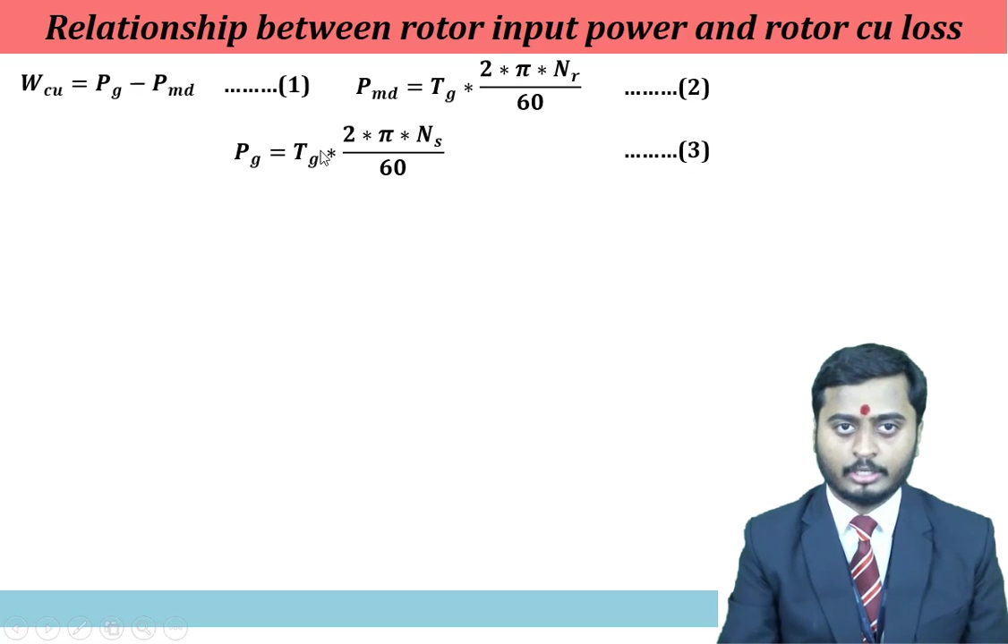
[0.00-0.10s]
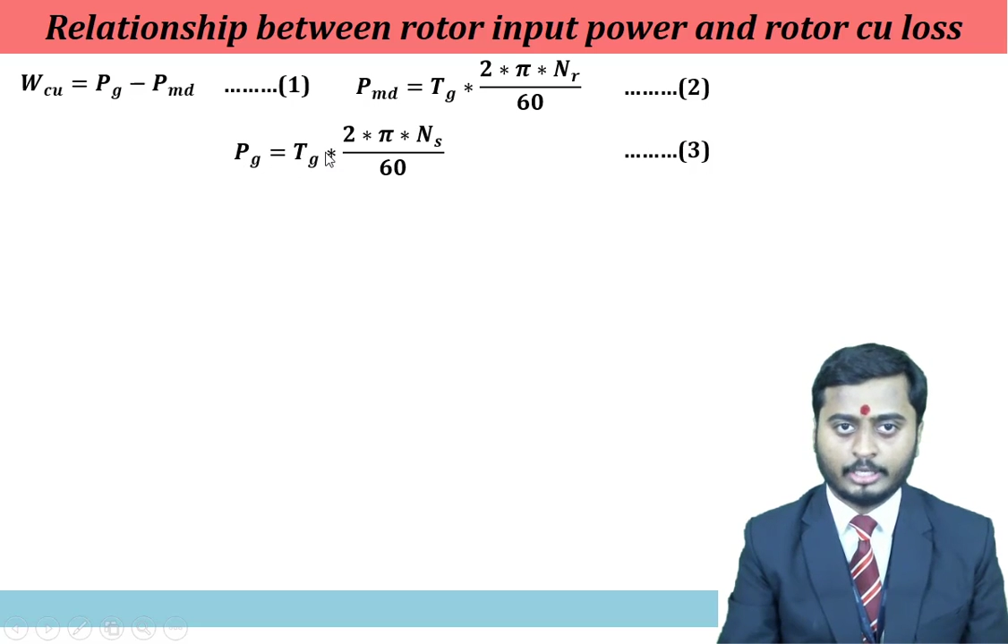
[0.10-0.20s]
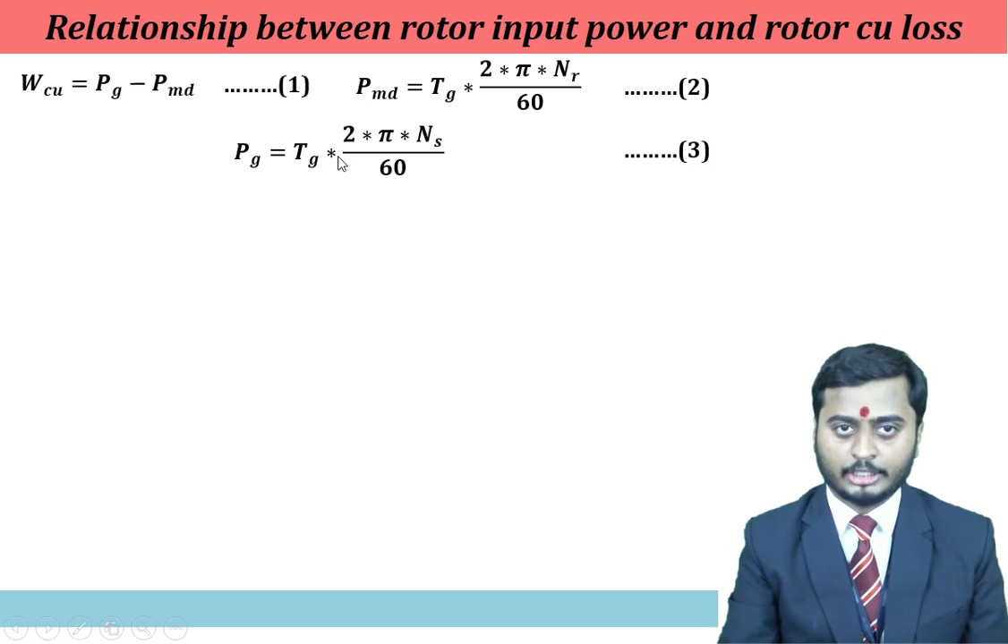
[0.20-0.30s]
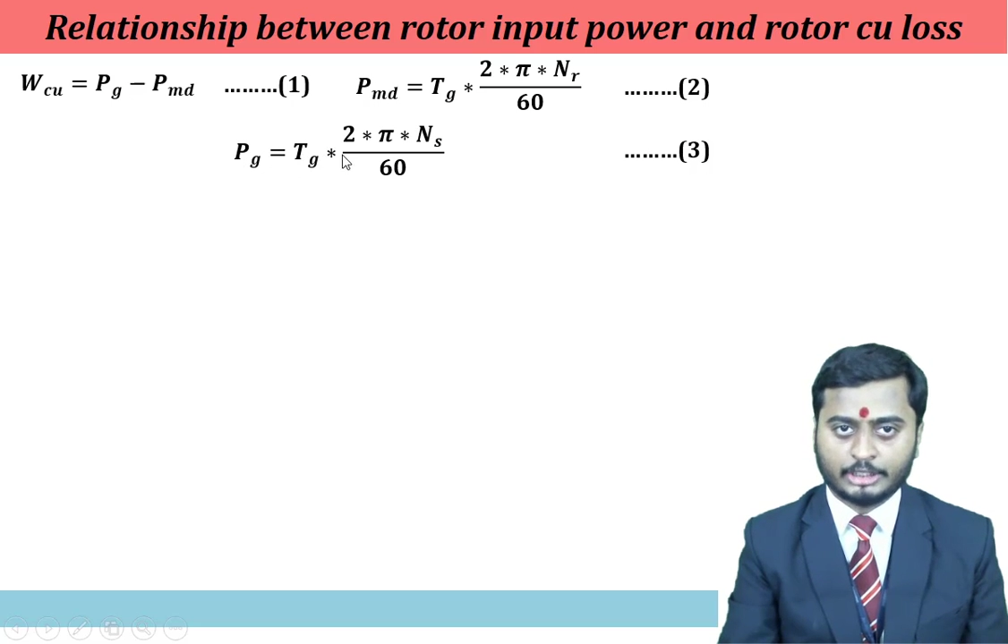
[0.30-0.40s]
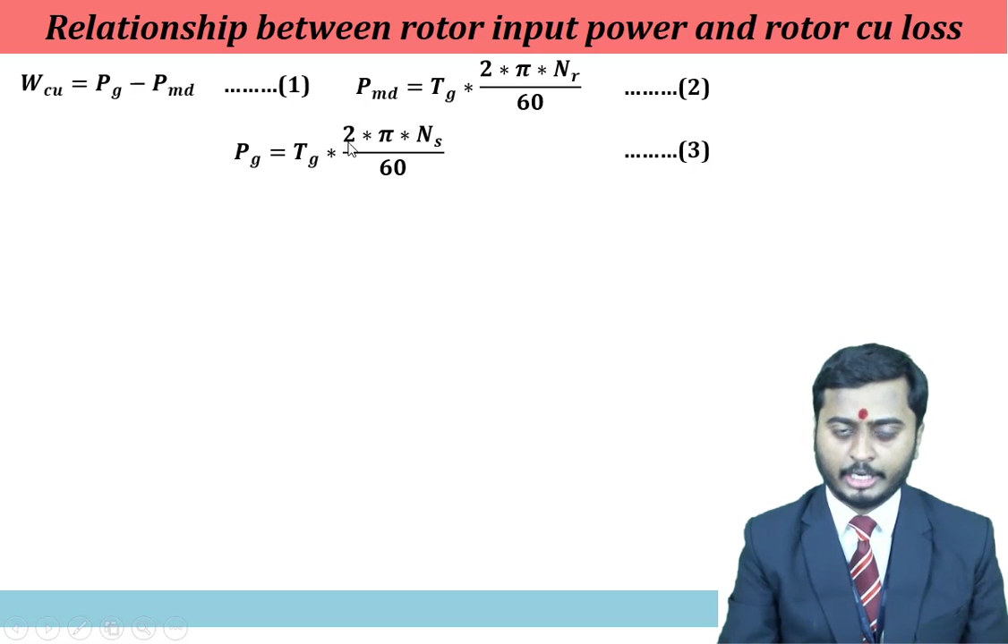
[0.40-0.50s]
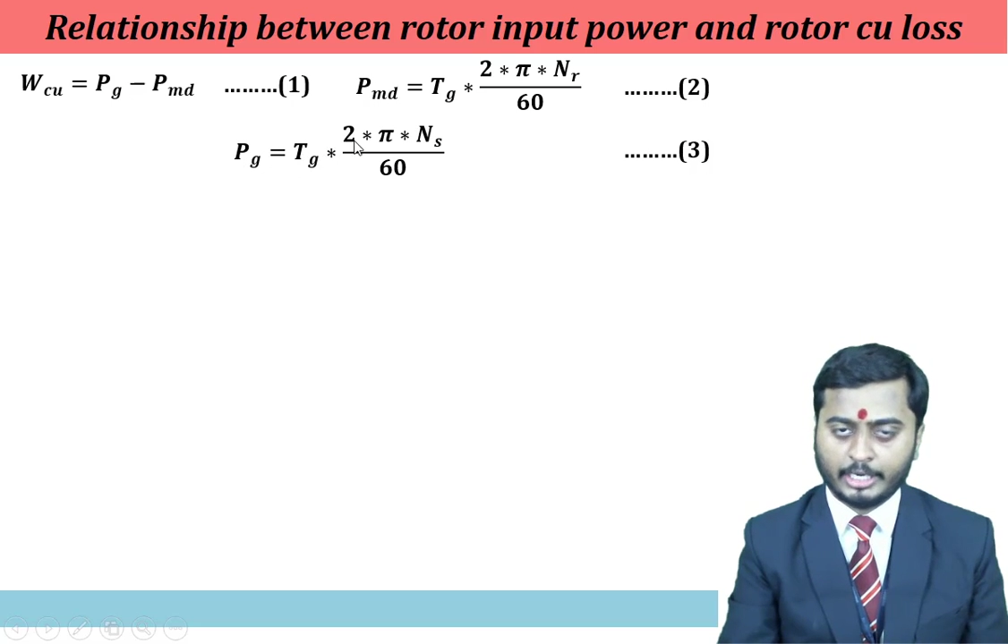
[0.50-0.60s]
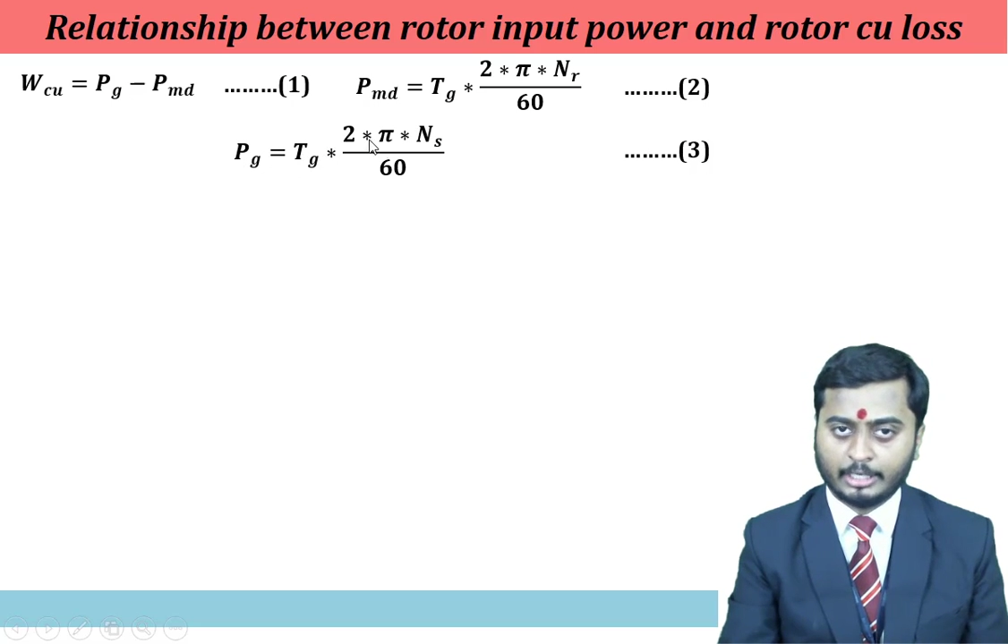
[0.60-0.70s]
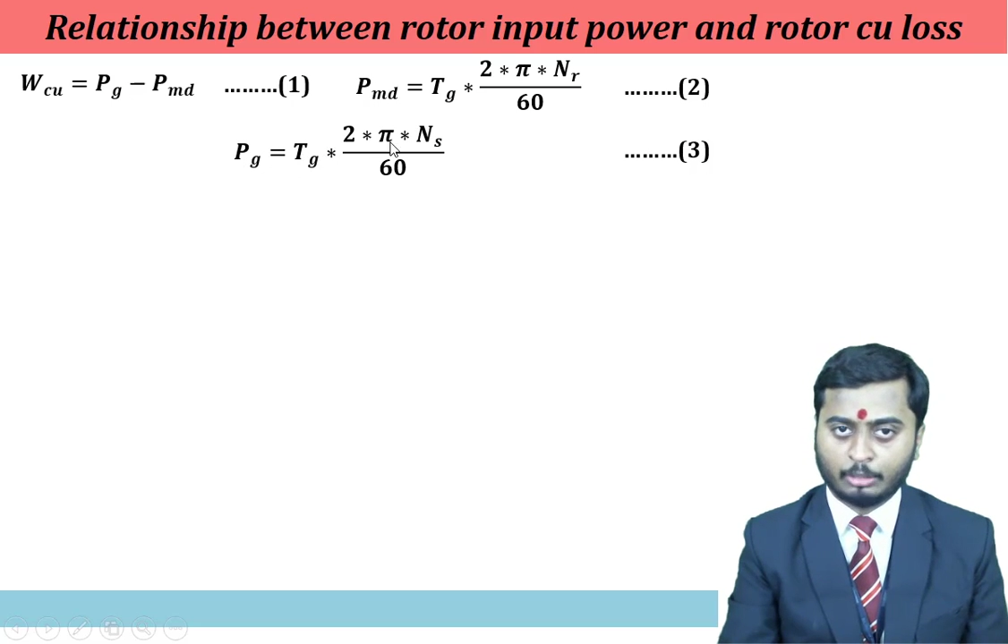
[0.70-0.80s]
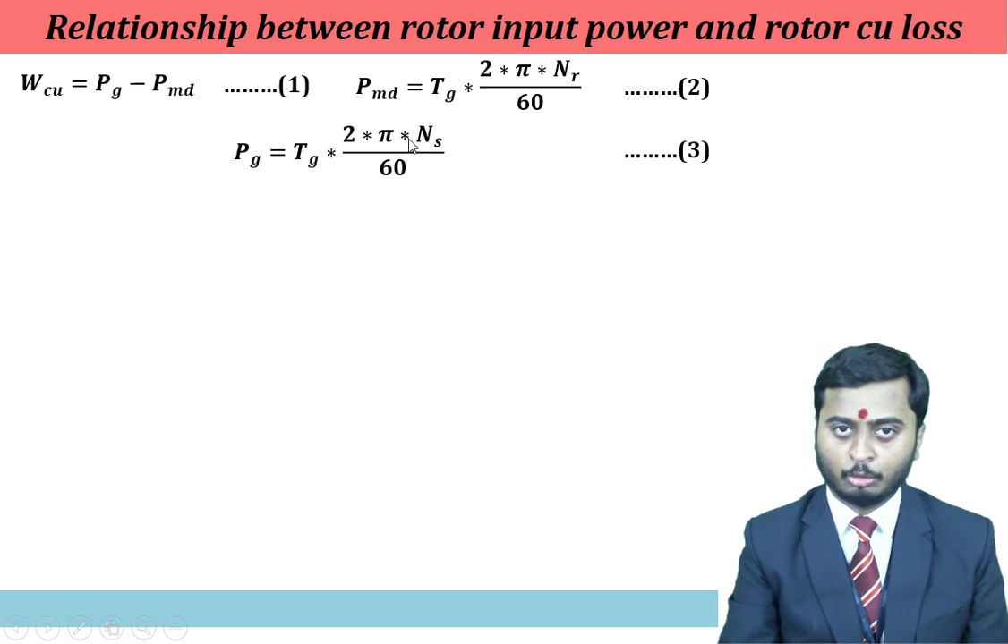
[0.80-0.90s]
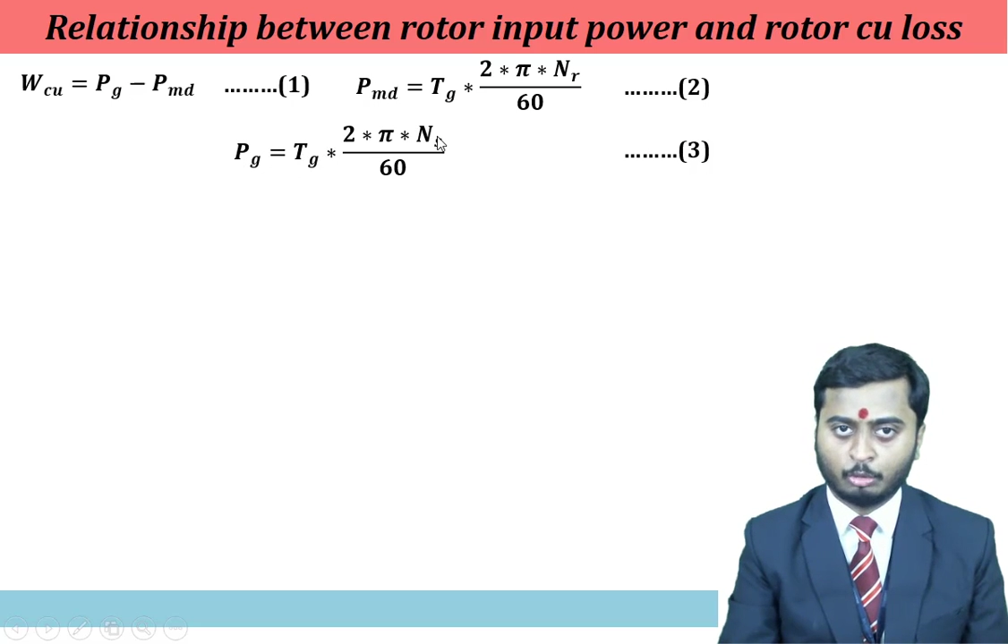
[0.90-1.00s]
Tg
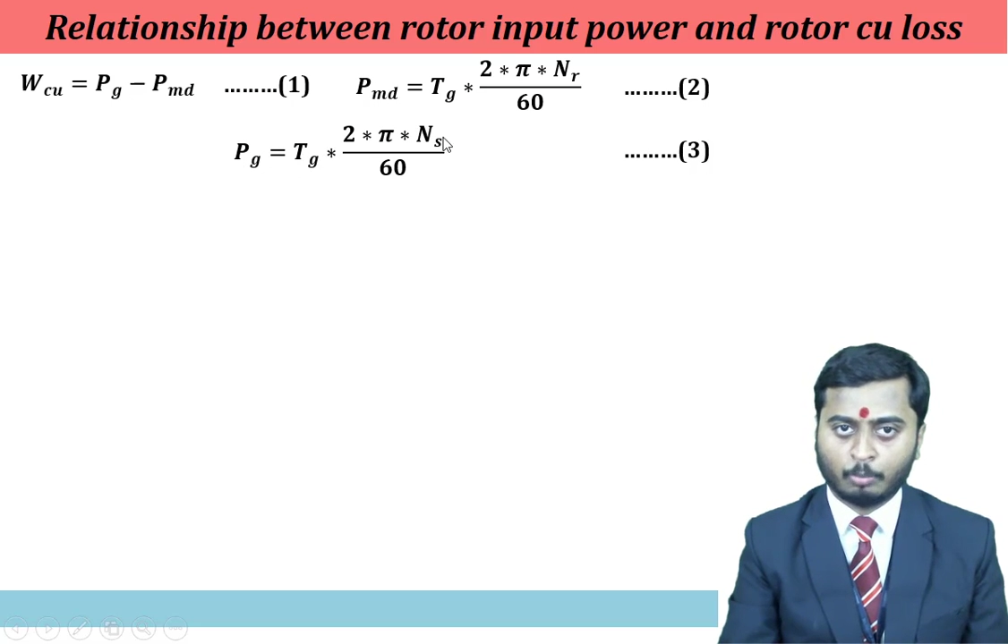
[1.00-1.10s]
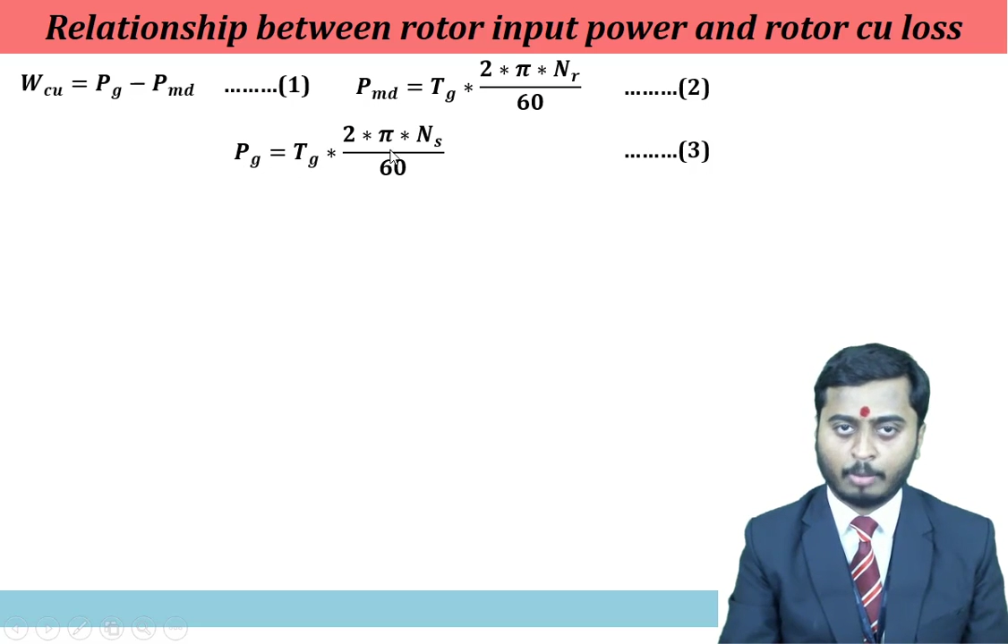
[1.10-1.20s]
into 2